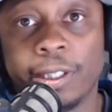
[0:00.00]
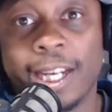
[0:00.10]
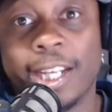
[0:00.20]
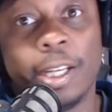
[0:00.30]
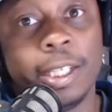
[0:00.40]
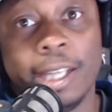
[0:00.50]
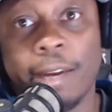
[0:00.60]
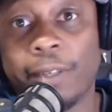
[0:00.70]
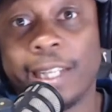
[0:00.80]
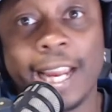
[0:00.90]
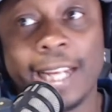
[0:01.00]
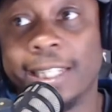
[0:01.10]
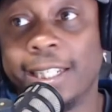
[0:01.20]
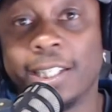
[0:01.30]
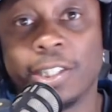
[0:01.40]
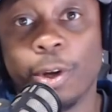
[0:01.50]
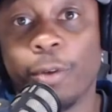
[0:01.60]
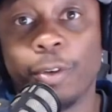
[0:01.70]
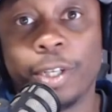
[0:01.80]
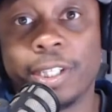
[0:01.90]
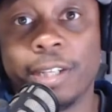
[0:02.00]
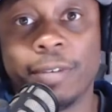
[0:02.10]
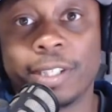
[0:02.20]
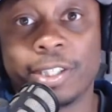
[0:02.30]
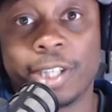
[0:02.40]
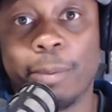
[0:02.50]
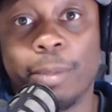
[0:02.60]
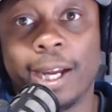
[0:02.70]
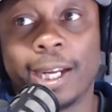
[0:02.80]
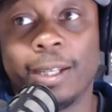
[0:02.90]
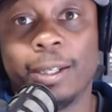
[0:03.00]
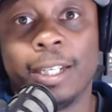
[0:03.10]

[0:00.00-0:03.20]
and definitely AD is known for his defense and shot blocking.